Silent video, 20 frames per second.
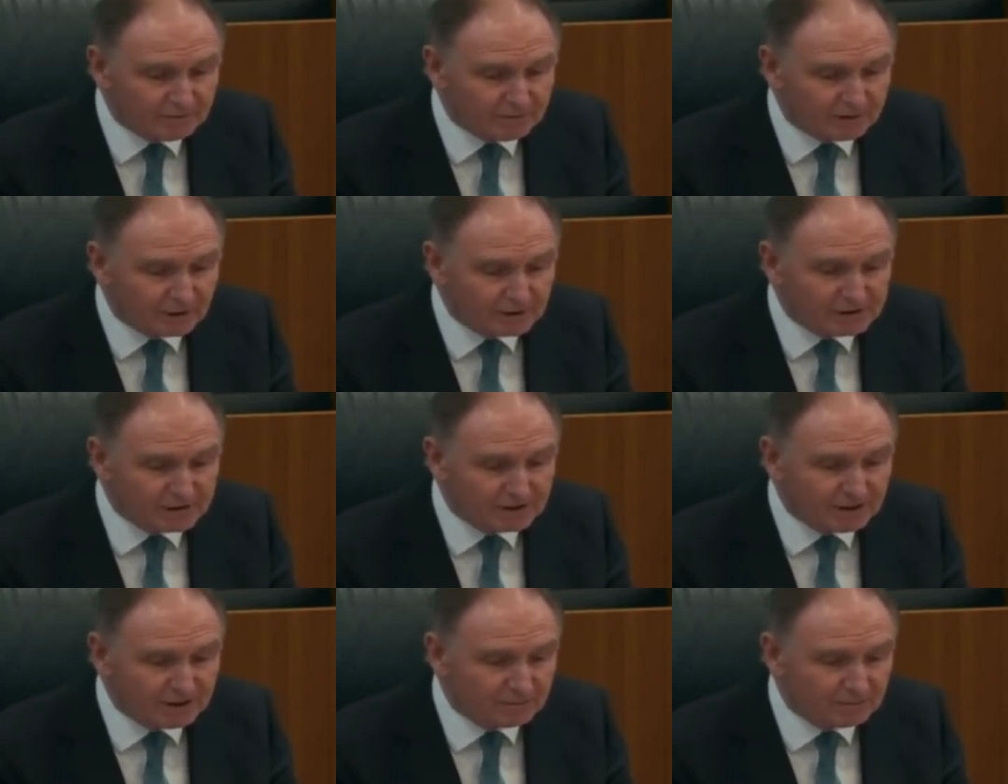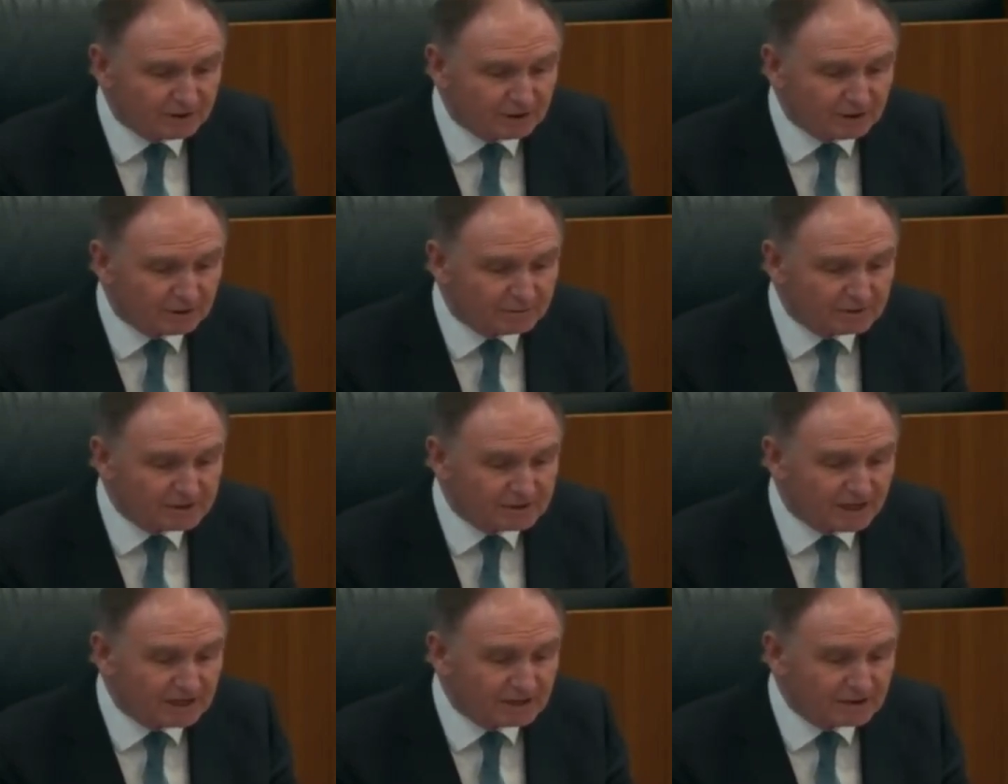because it had
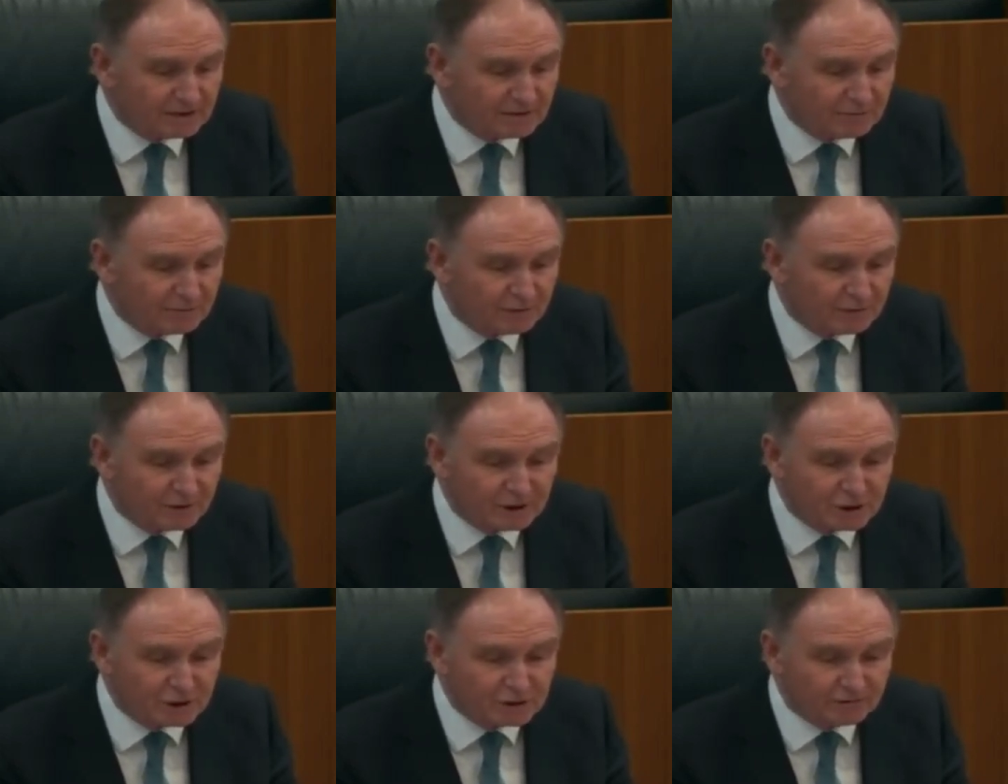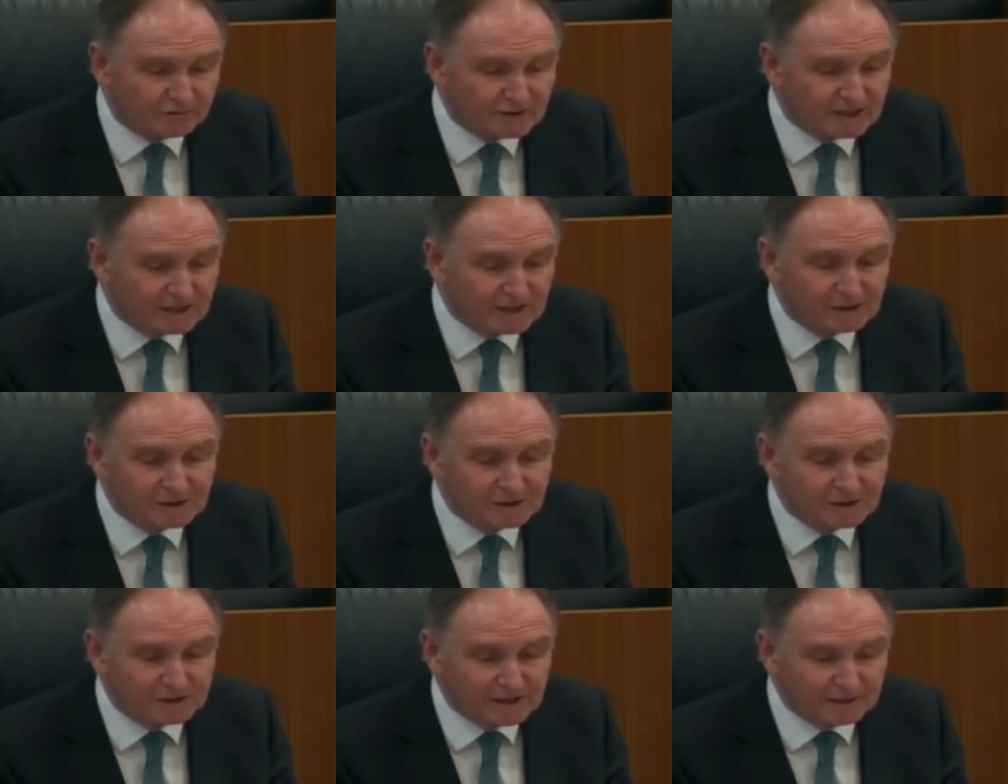been obtained in breach of
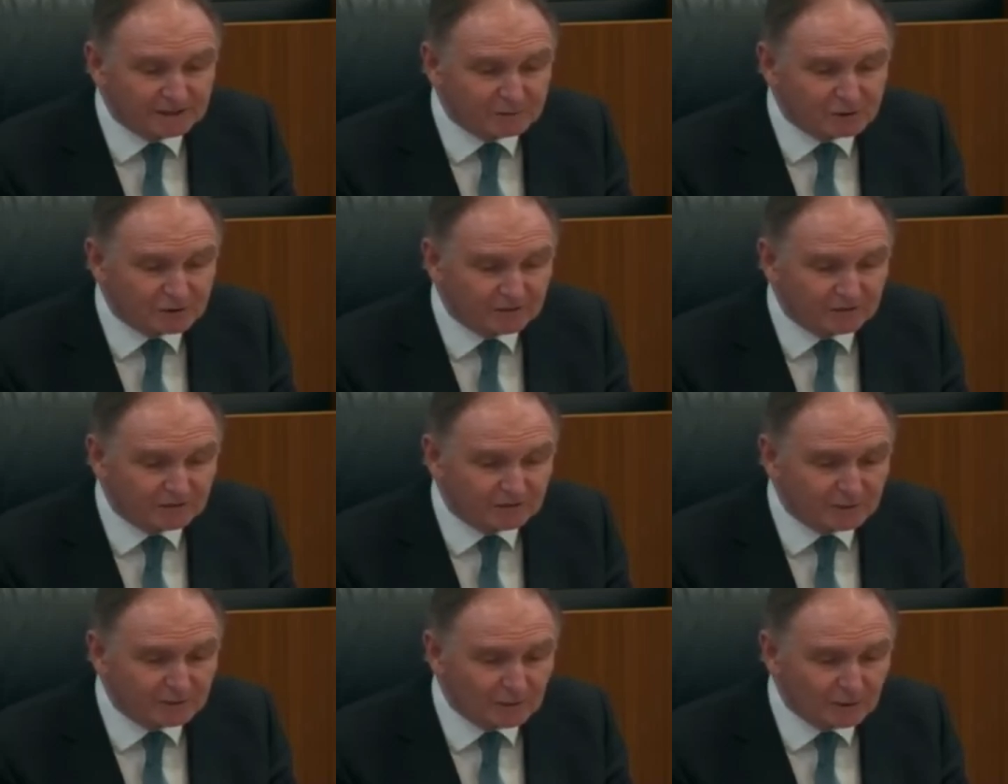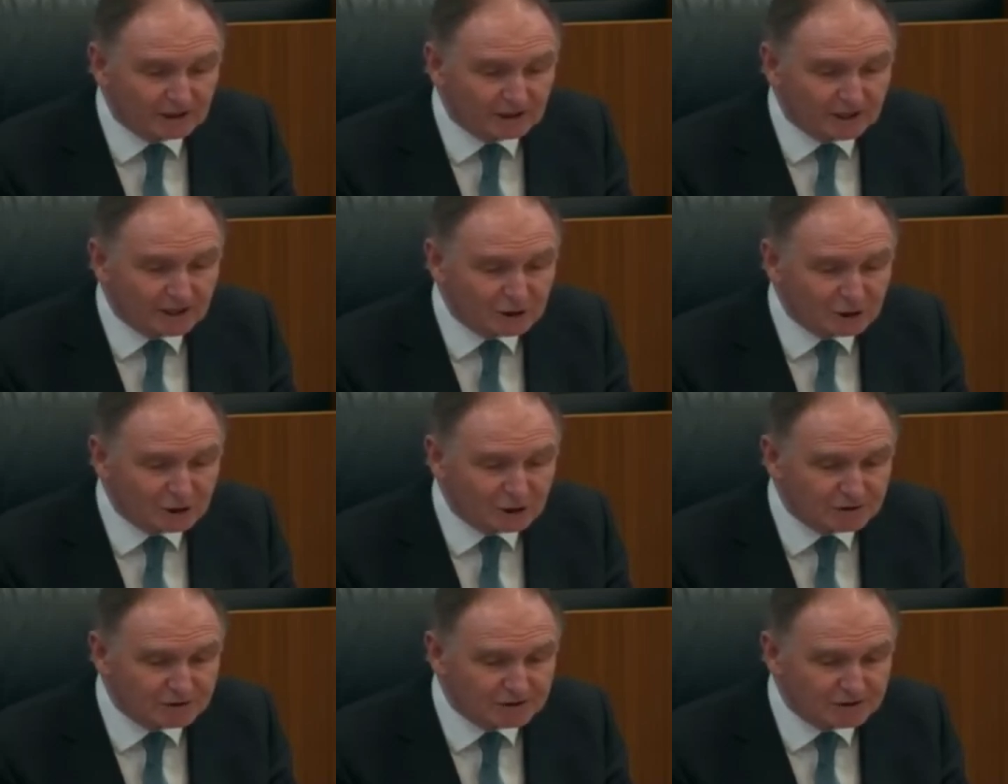the Interception of
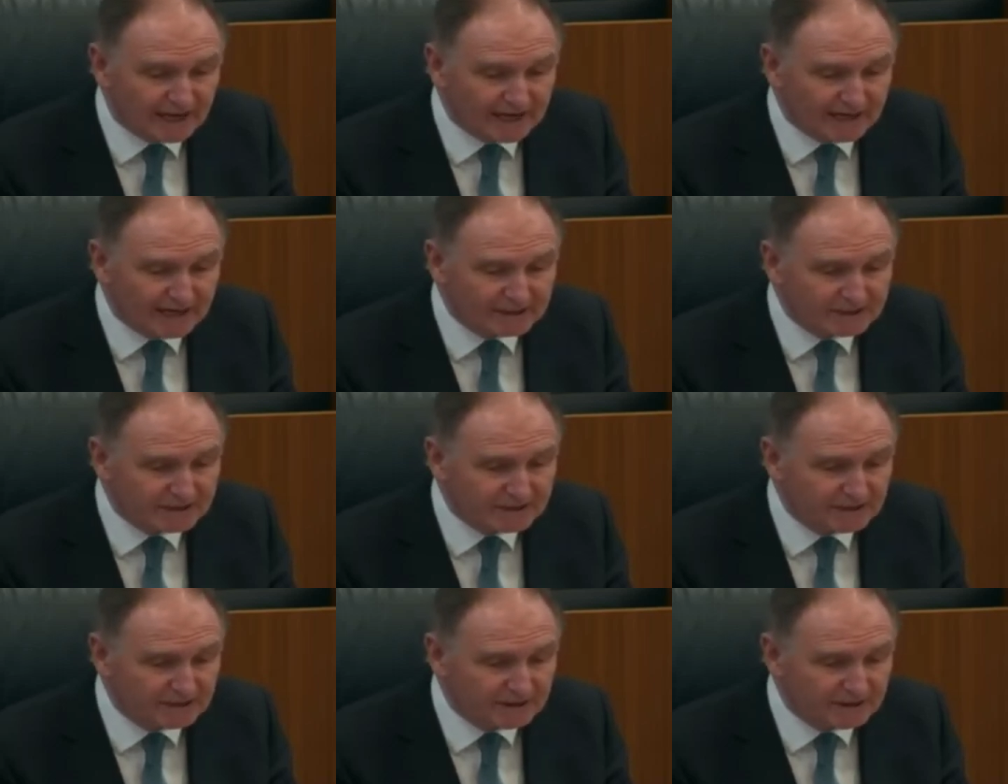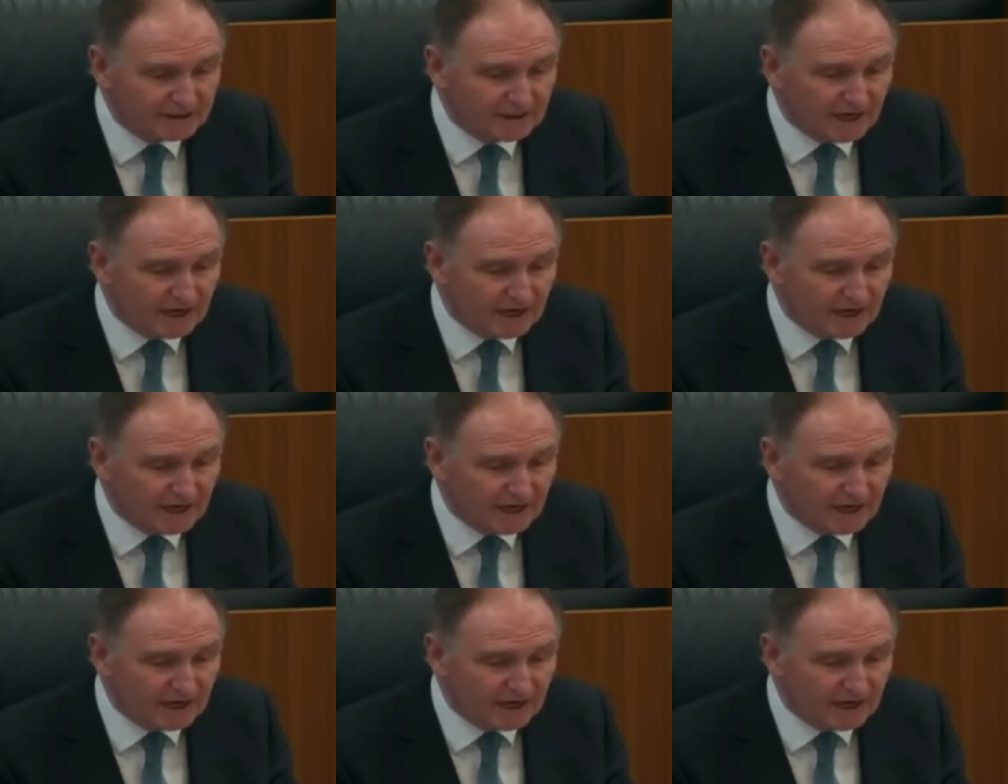Communications Act